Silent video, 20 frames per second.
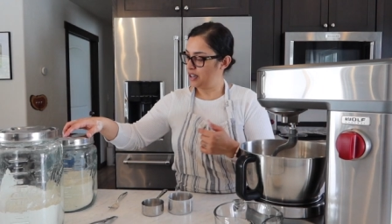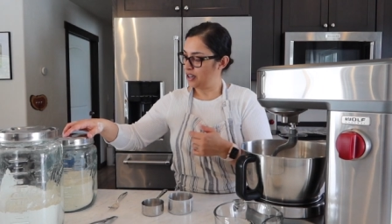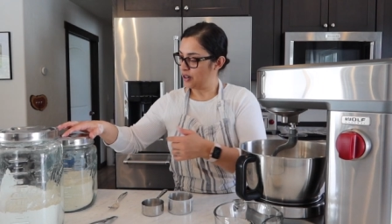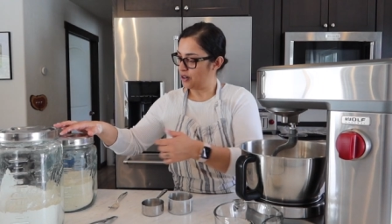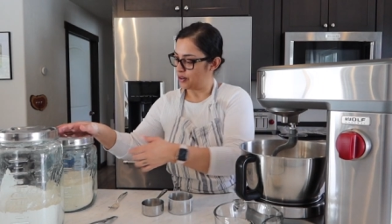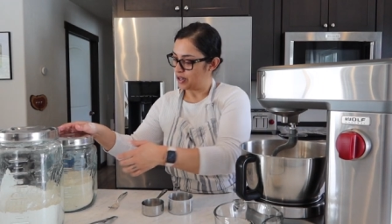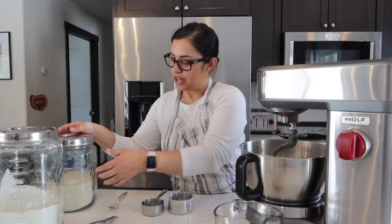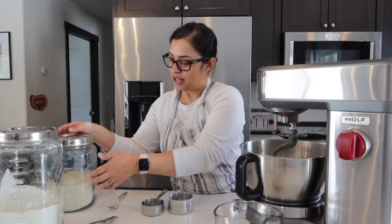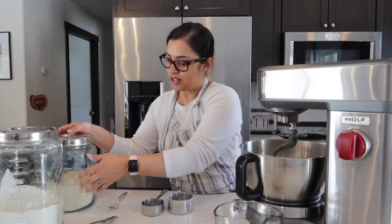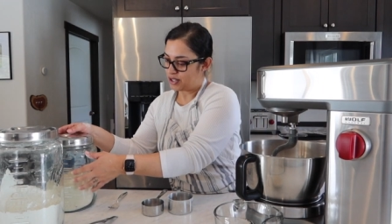
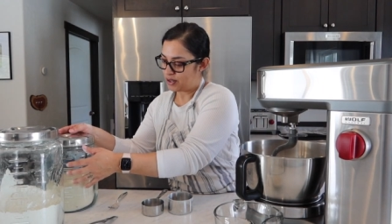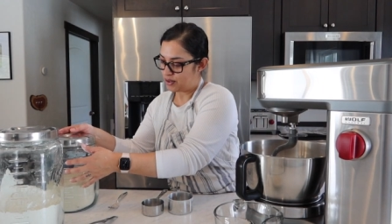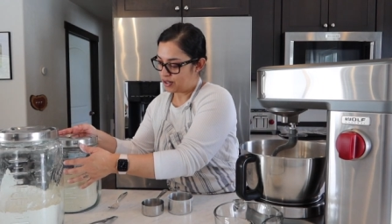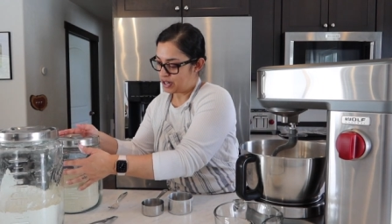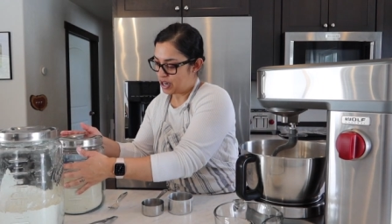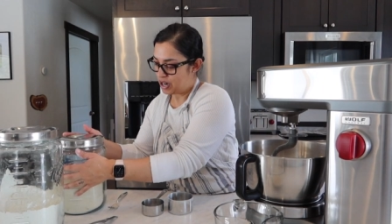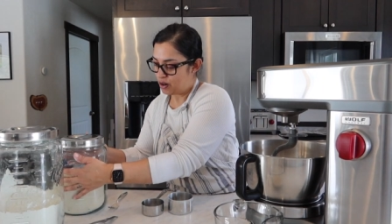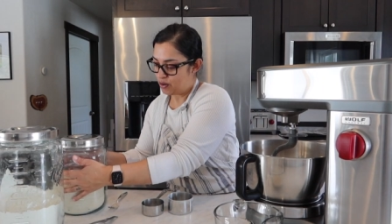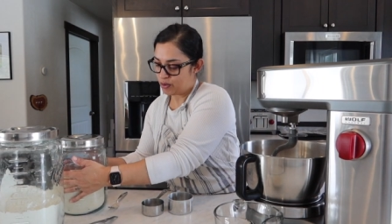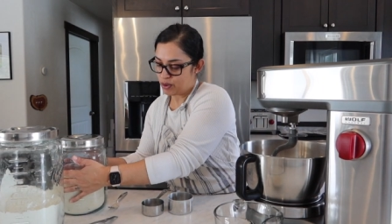Okay, so
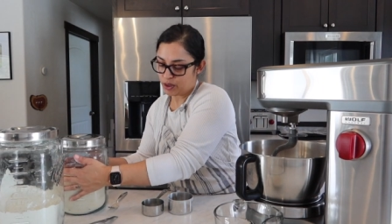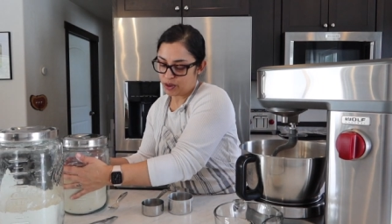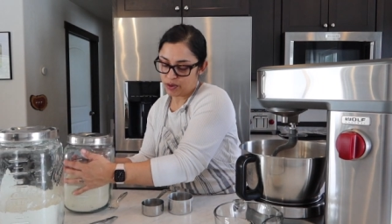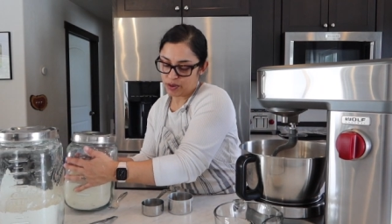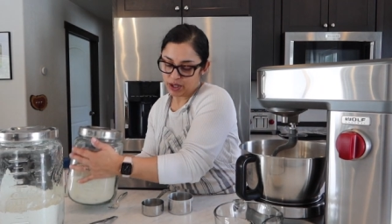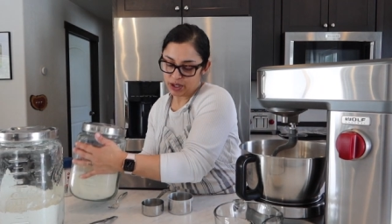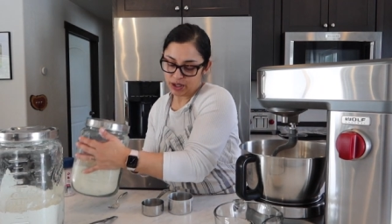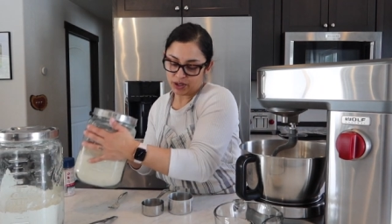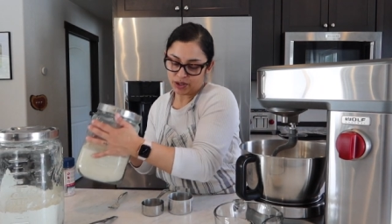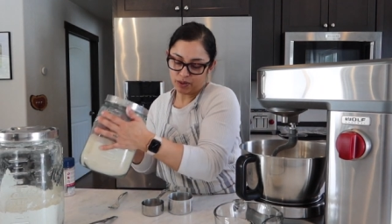now we're
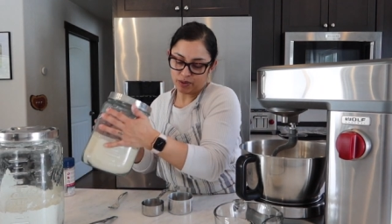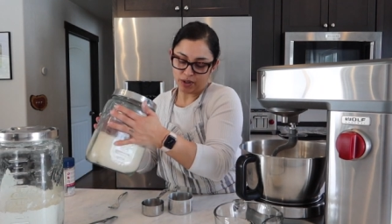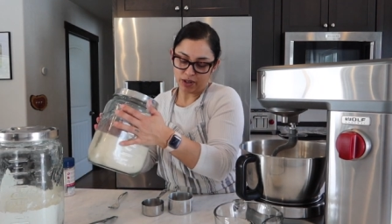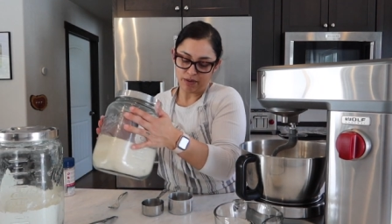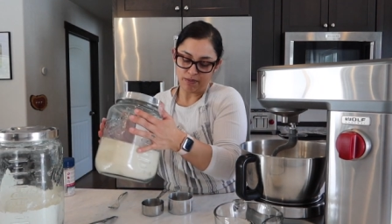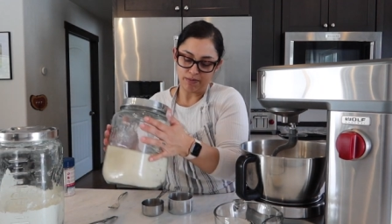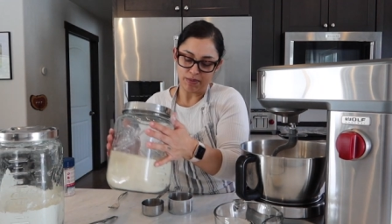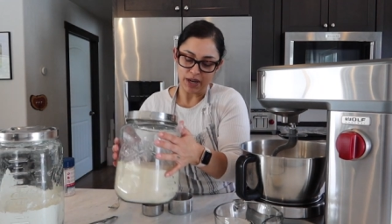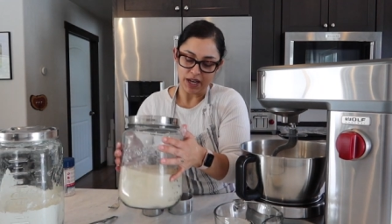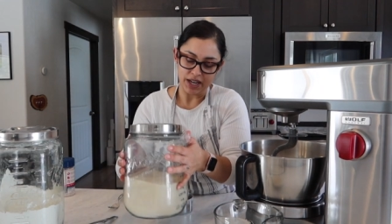going to
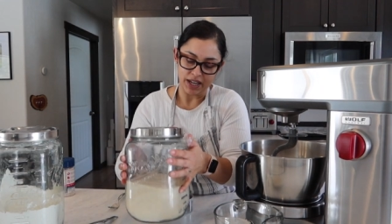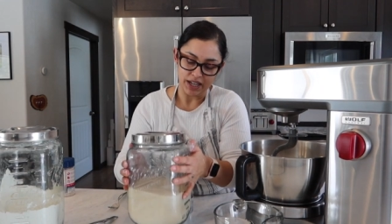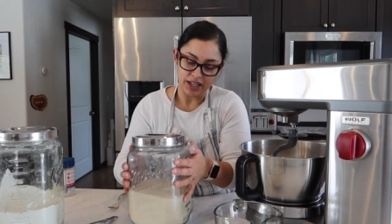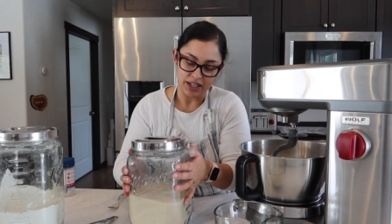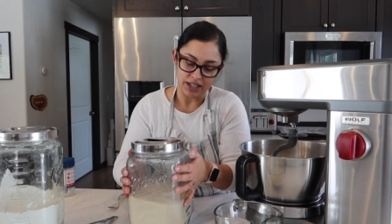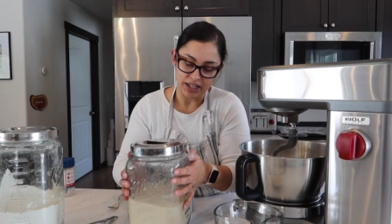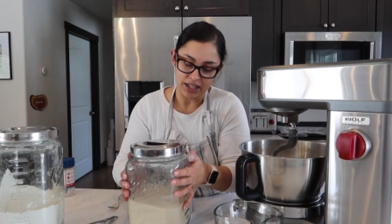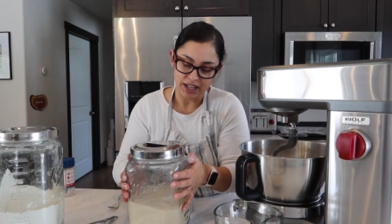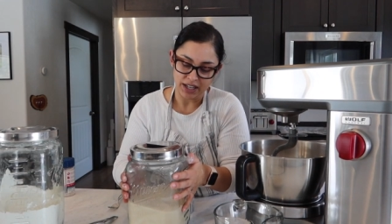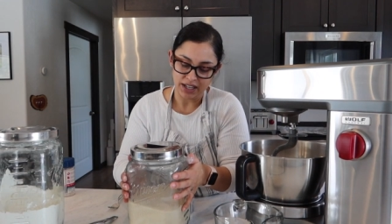
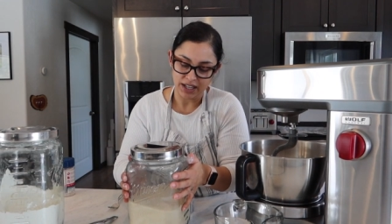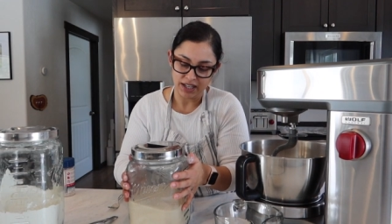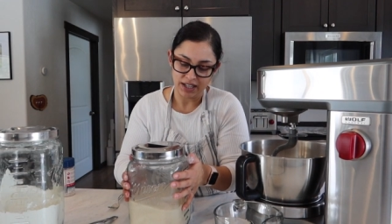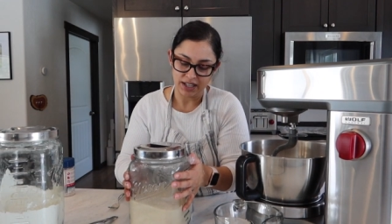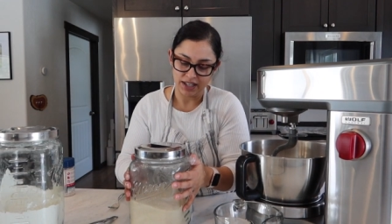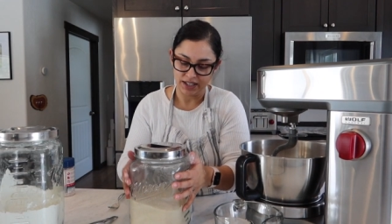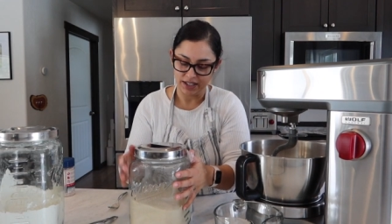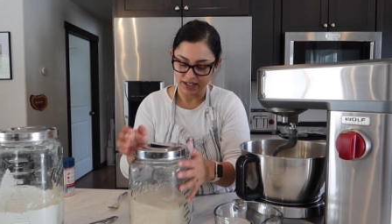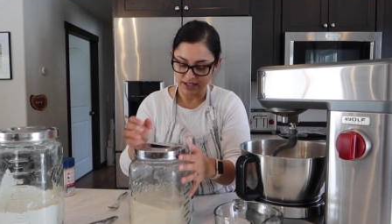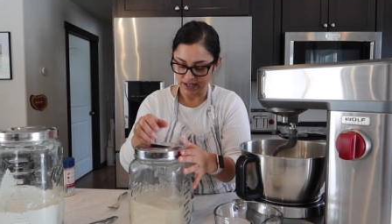combine
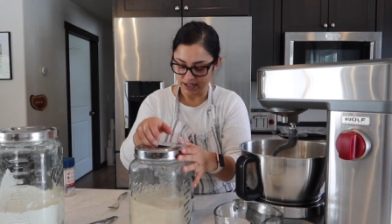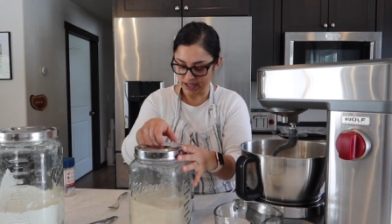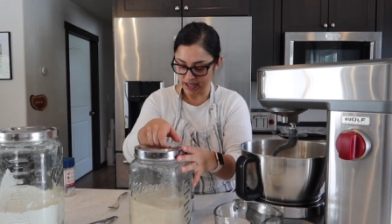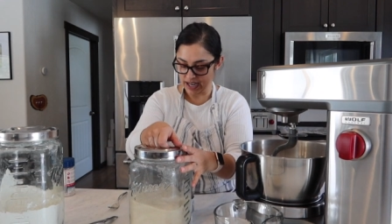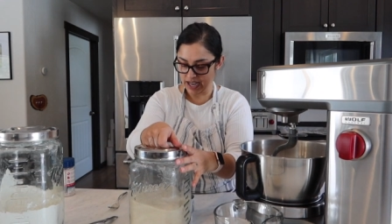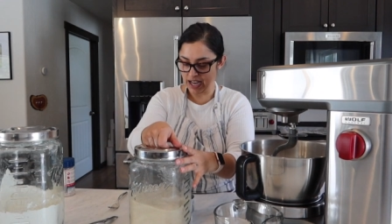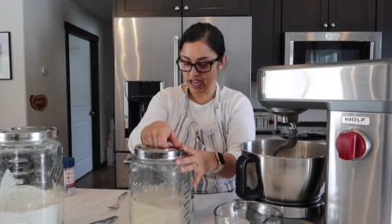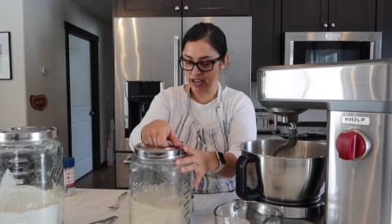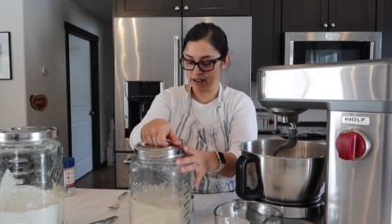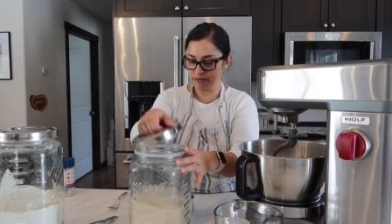
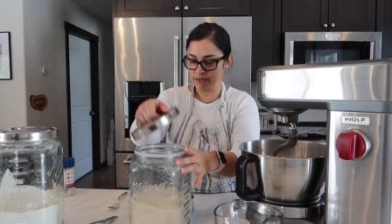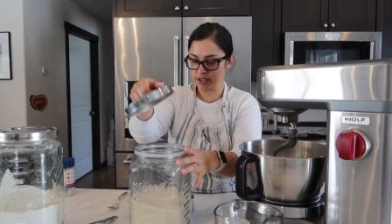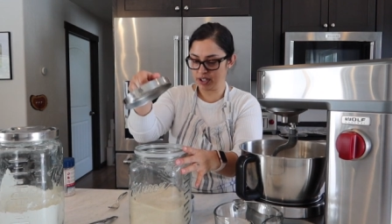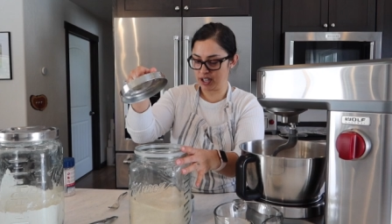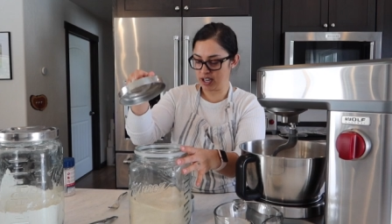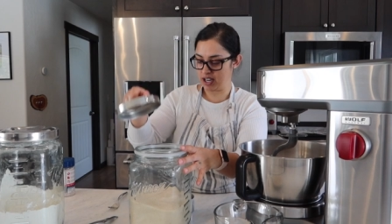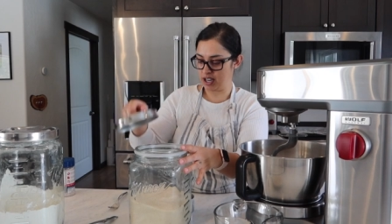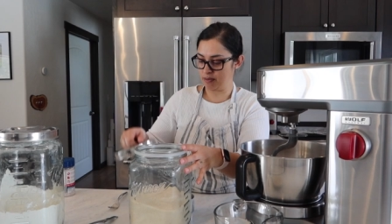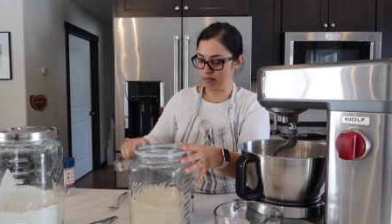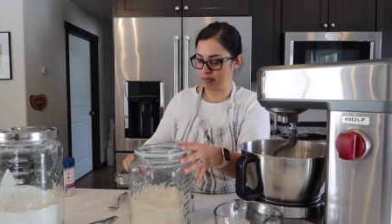half a
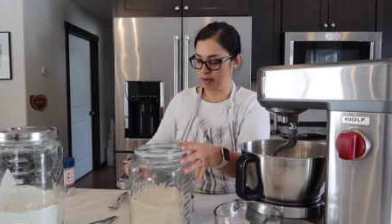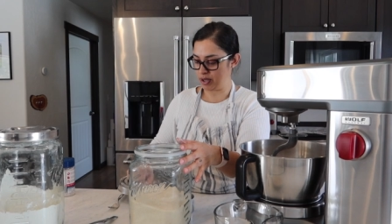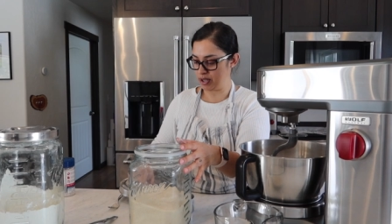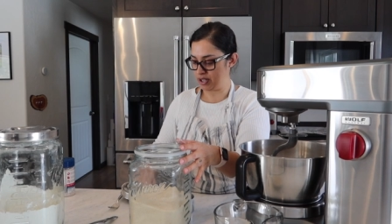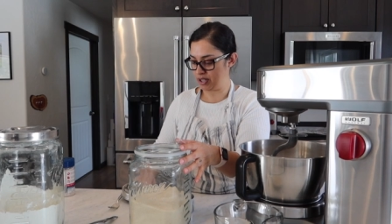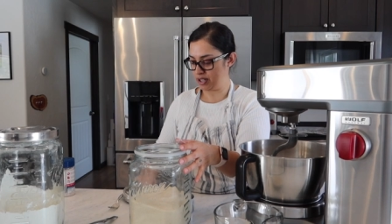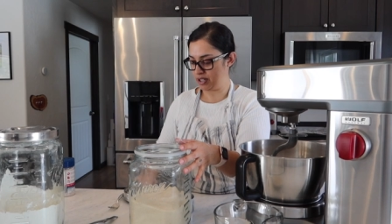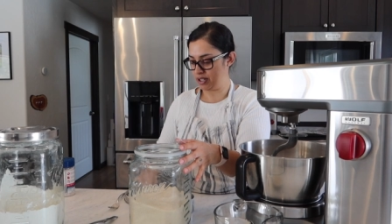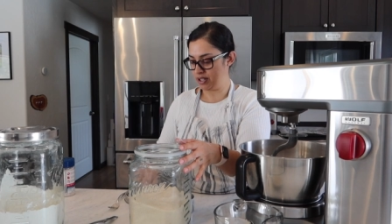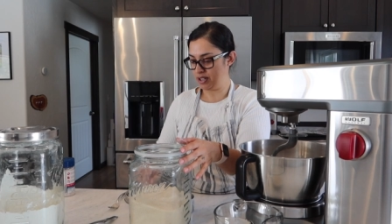cup
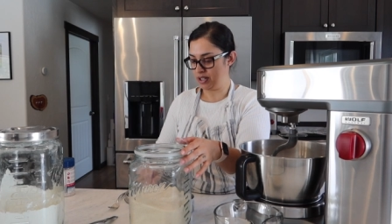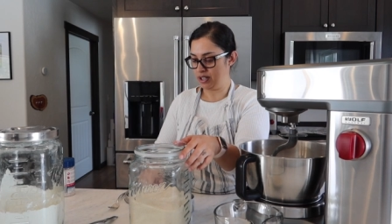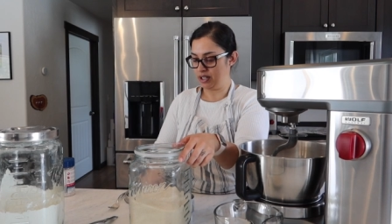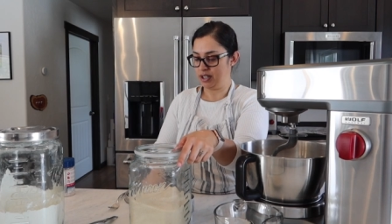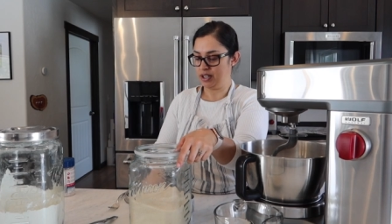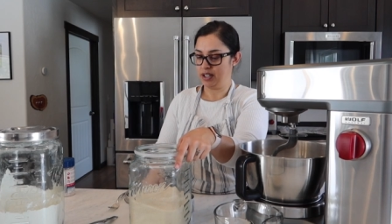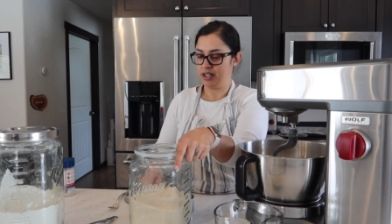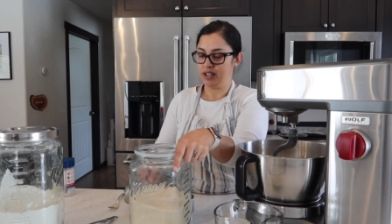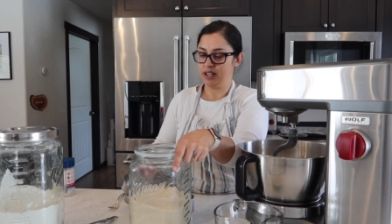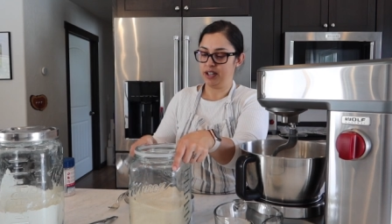
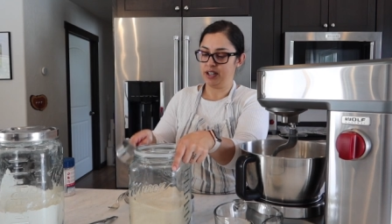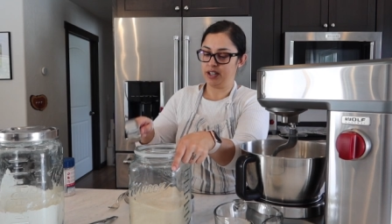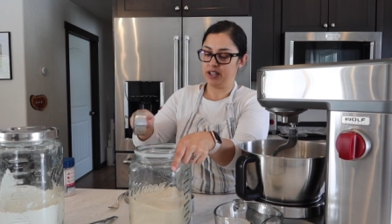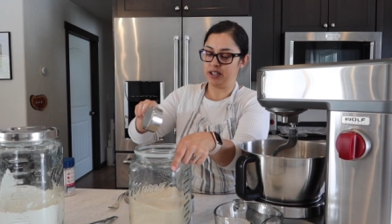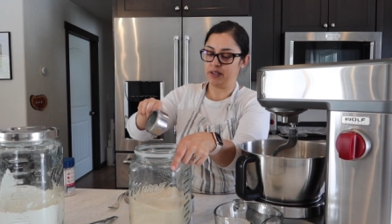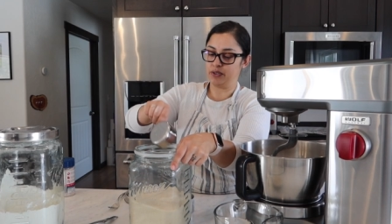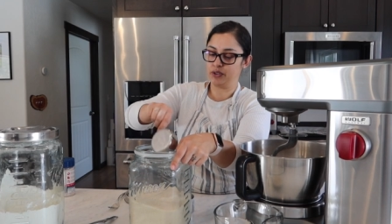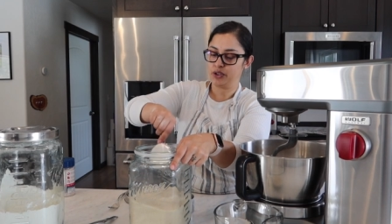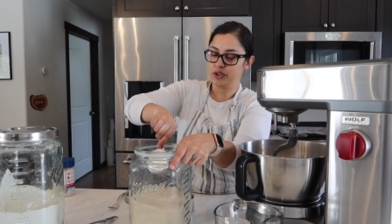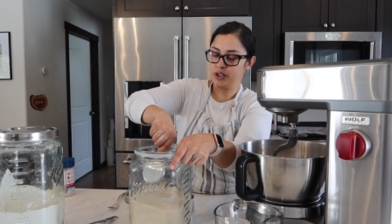
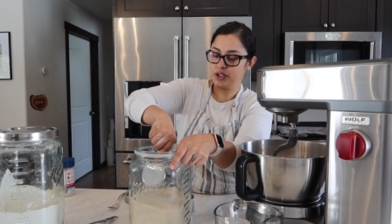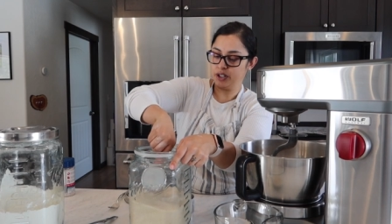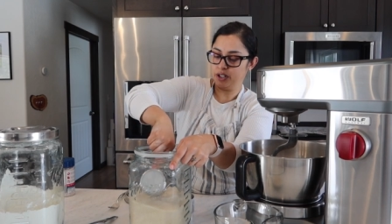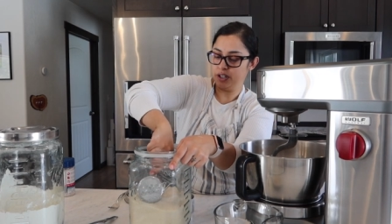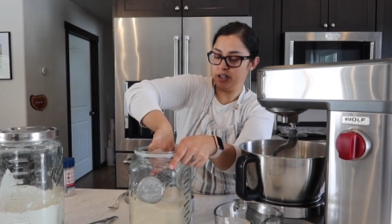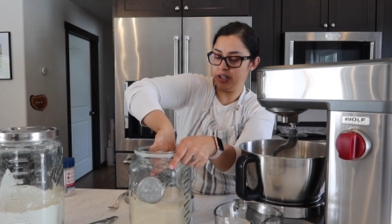of sugar,